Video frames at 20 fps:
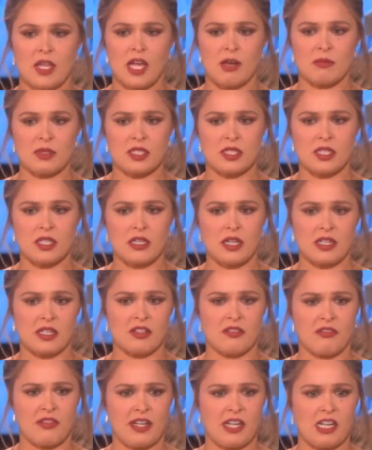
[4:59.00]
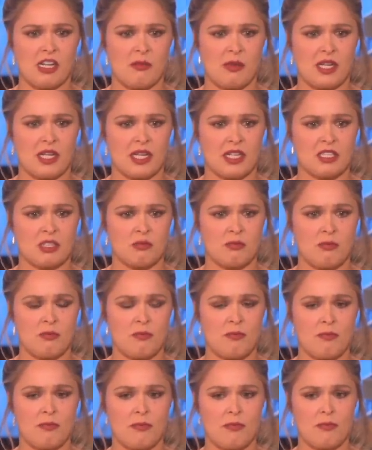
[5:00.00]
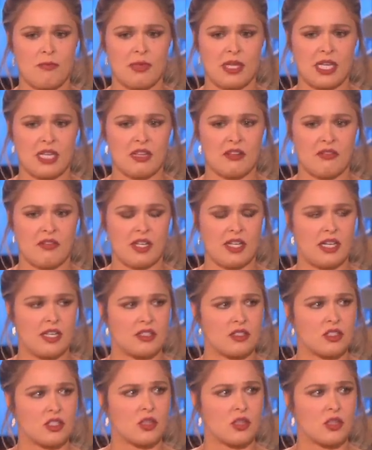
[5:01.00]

I'm still undefeated because being defeated is a